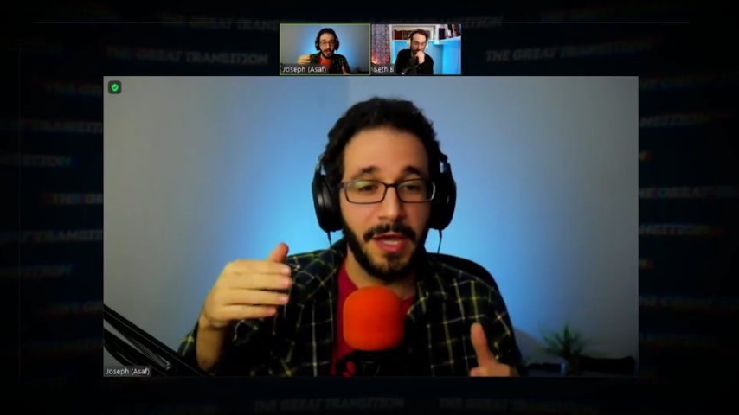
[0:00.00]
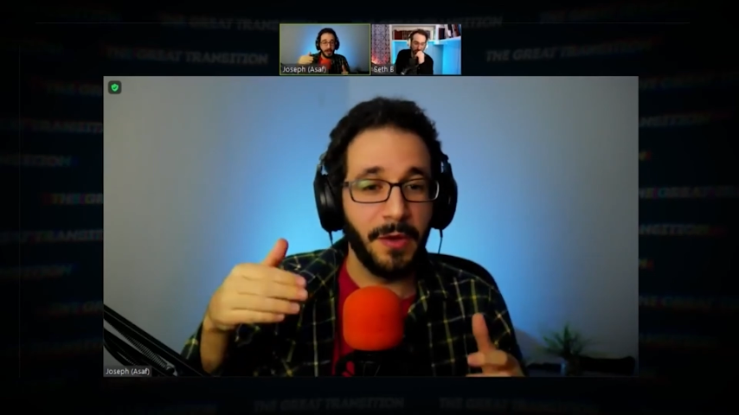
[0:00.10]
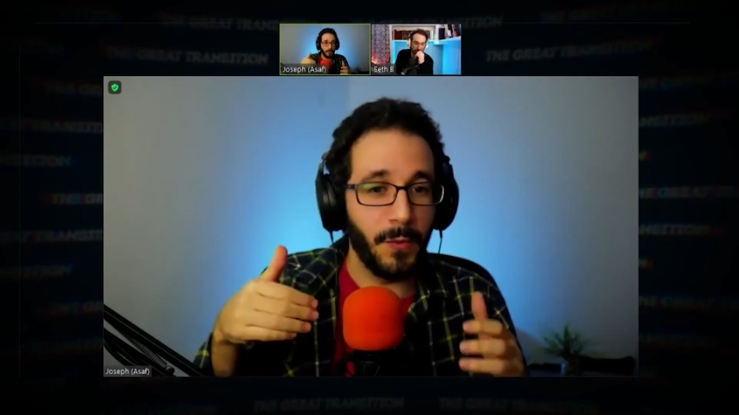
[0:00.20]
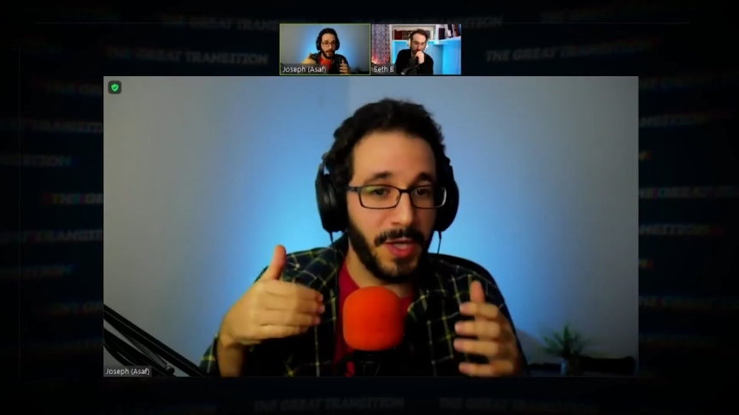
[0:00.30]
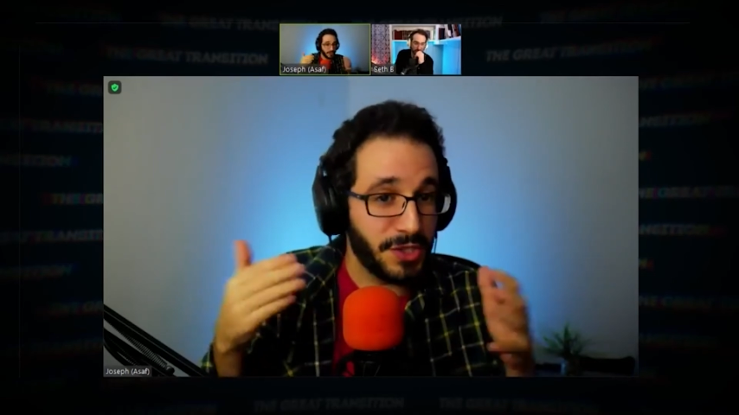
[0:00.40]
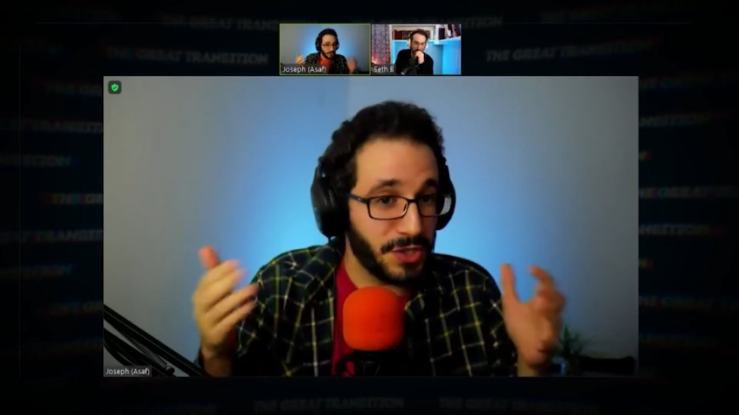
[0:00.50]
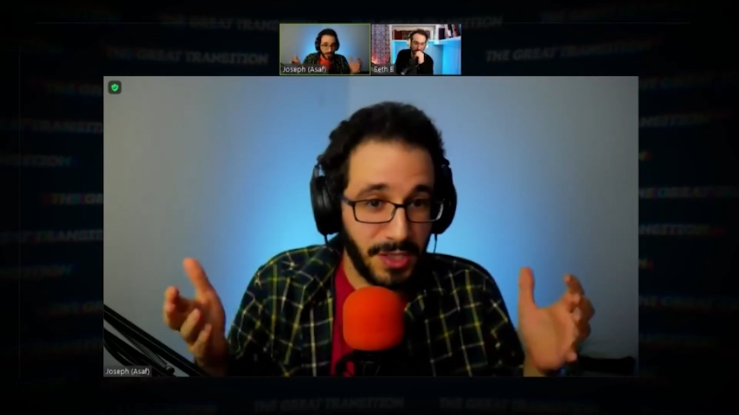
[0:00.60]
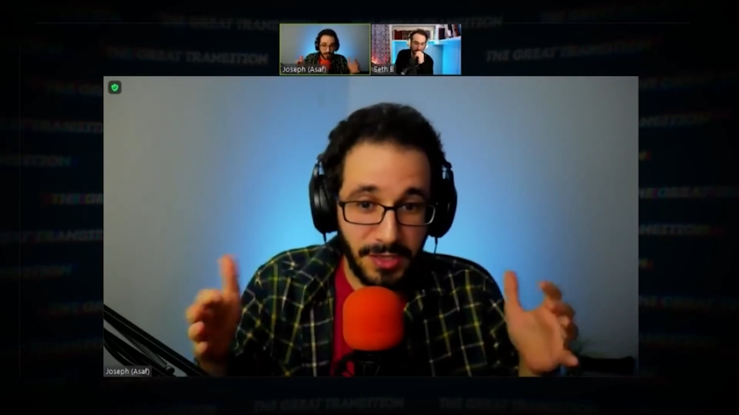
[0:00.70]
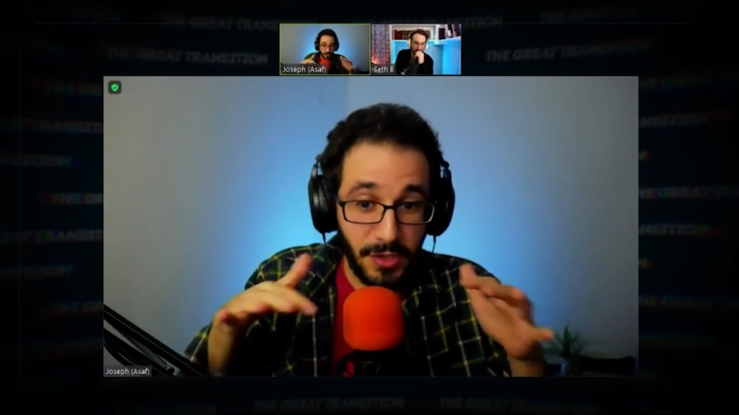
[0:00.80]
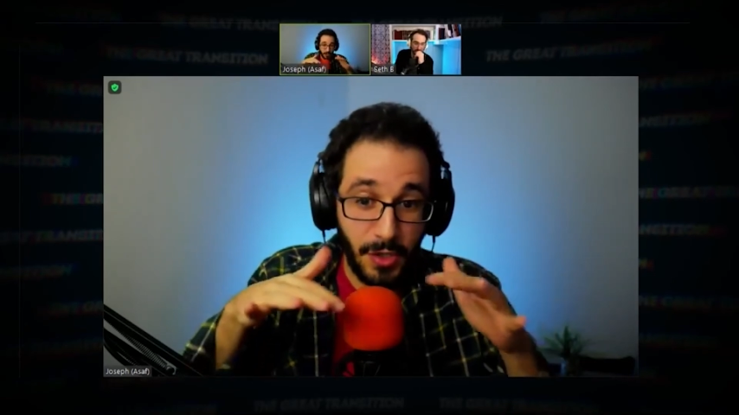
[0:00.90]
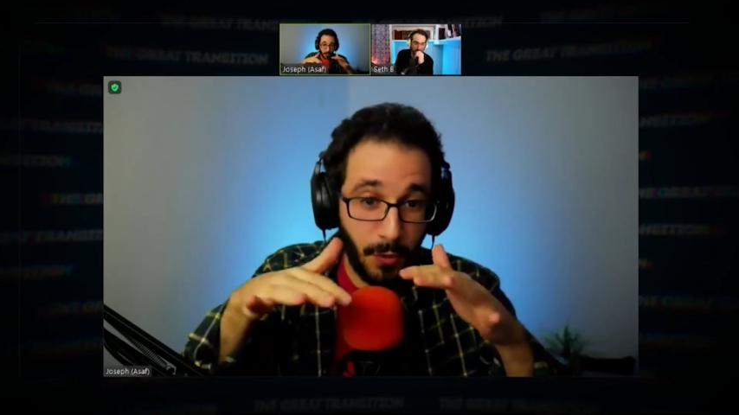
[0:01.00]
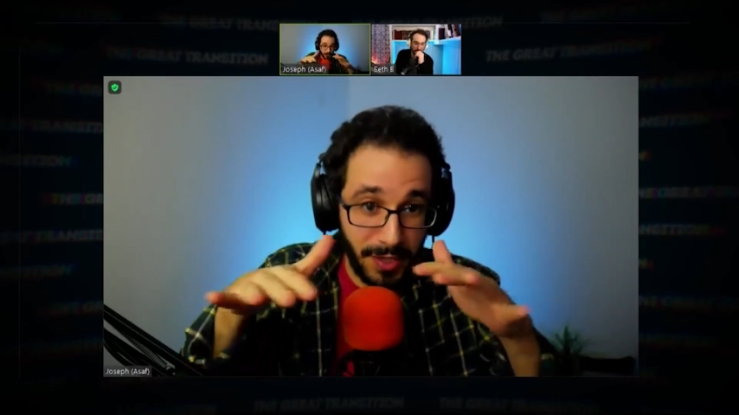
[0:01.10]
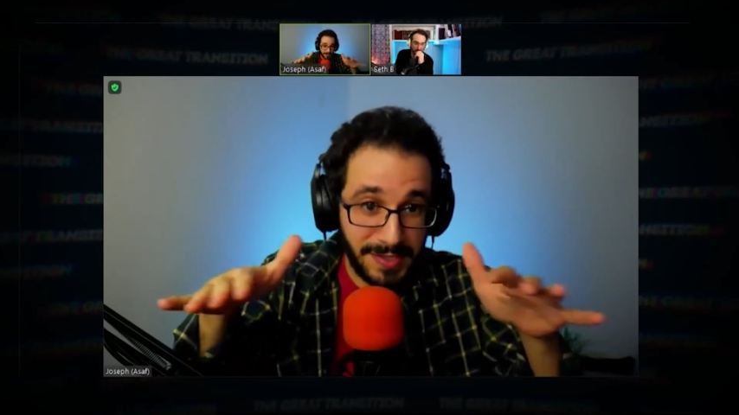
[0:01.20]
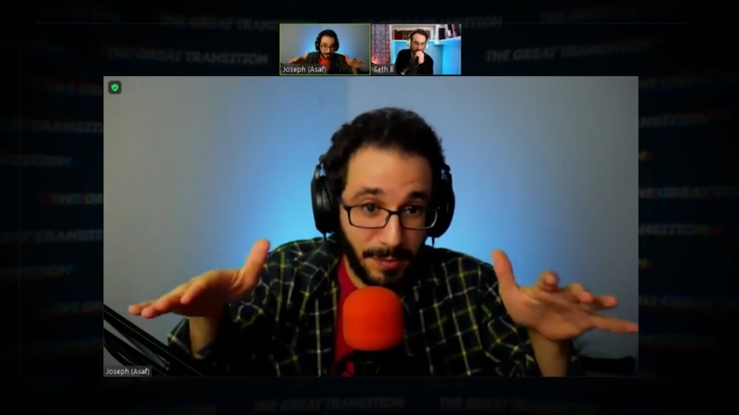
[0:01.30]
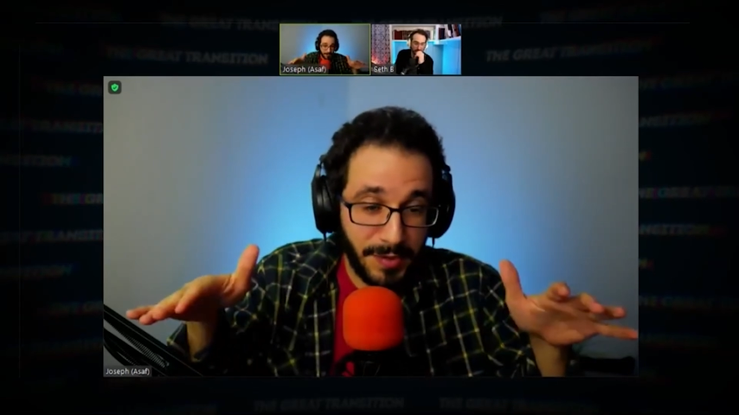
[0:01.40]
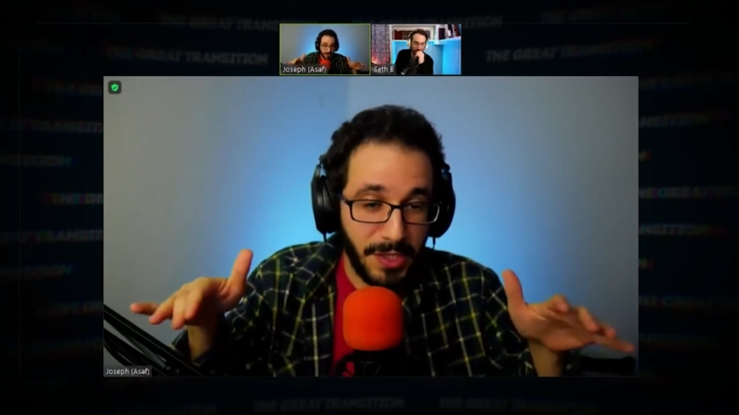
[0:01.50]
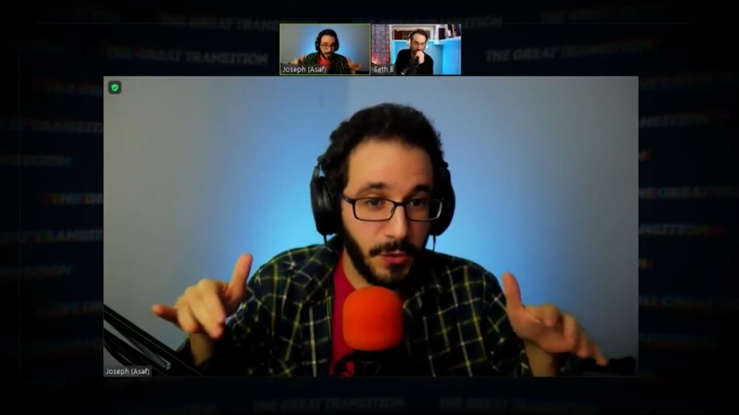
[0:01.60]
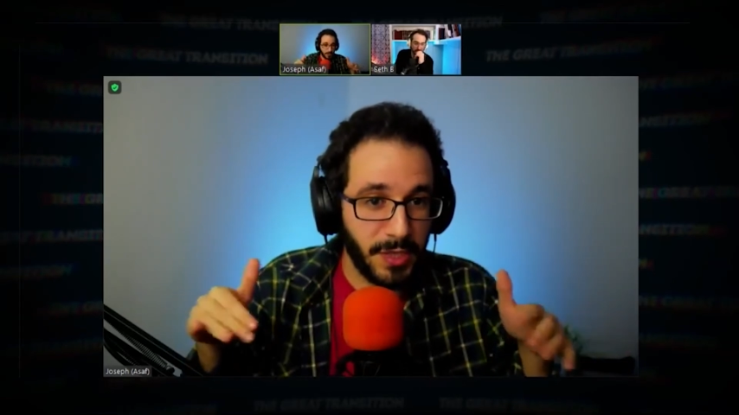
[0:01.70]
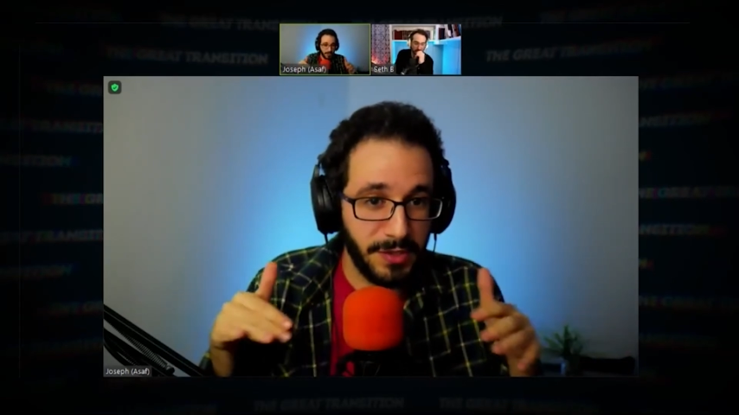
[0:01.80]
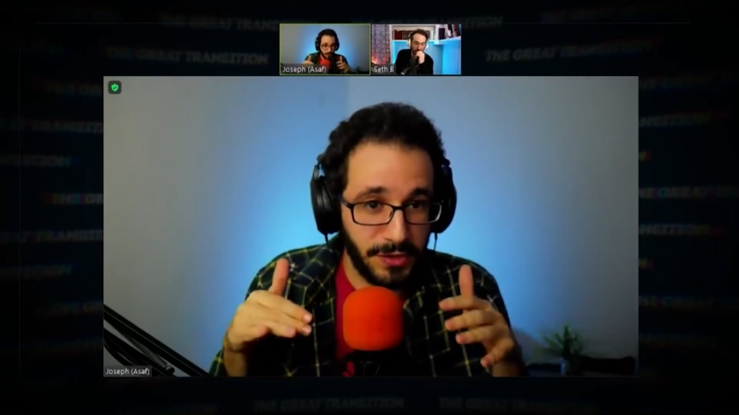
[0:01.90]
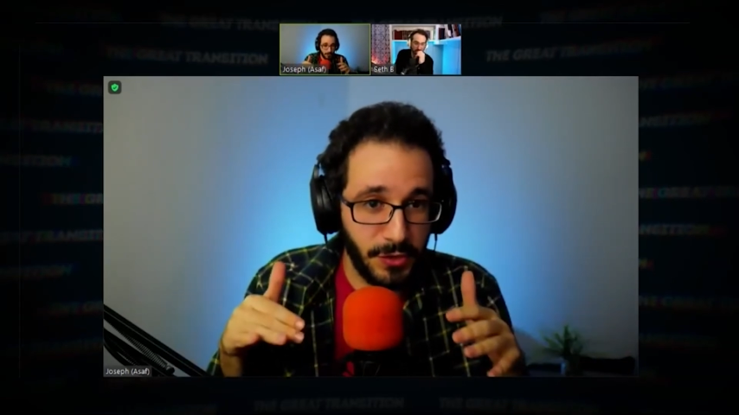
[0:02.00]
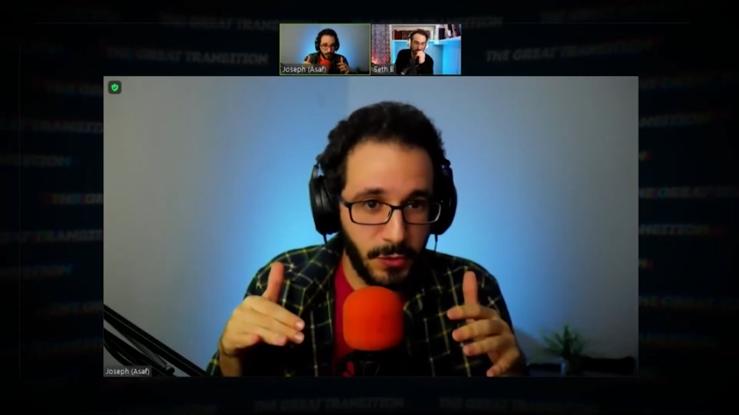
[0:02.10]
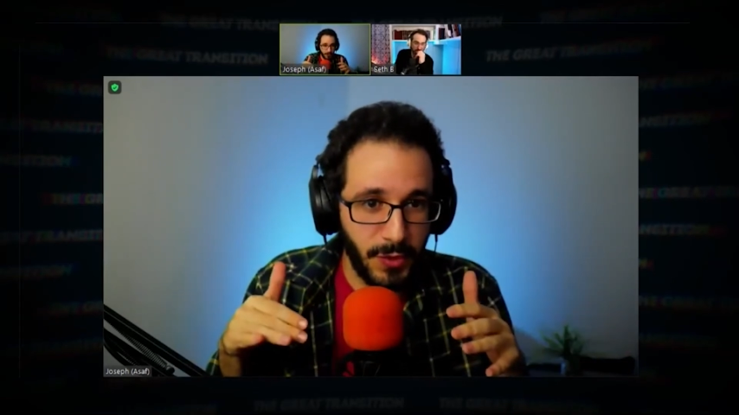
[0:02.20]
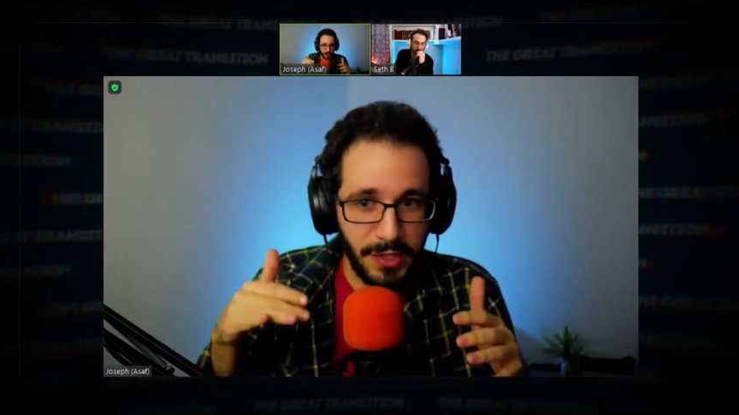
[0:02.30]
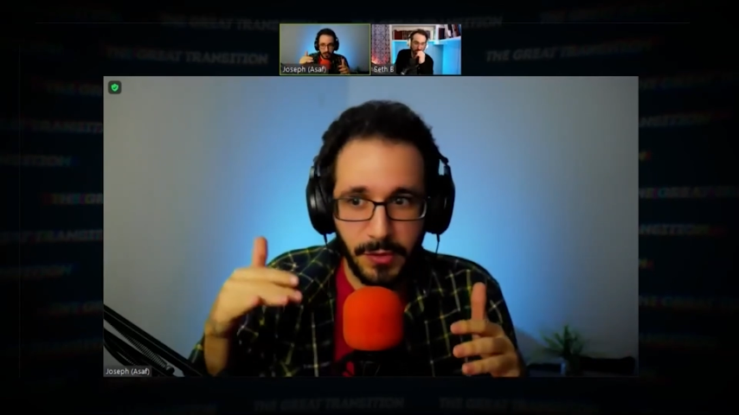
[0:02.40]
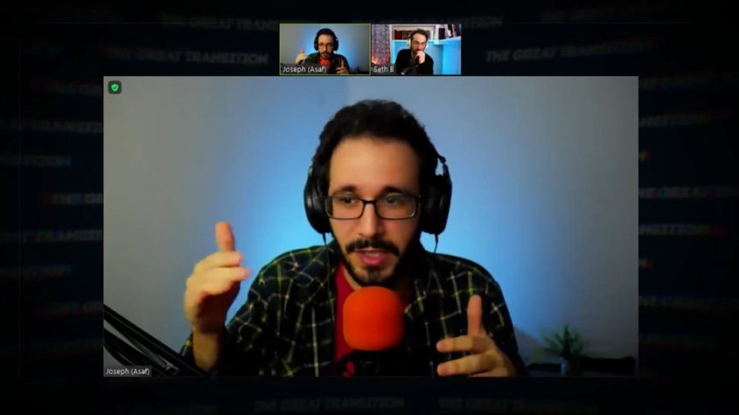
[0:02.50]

which is something you can do, and you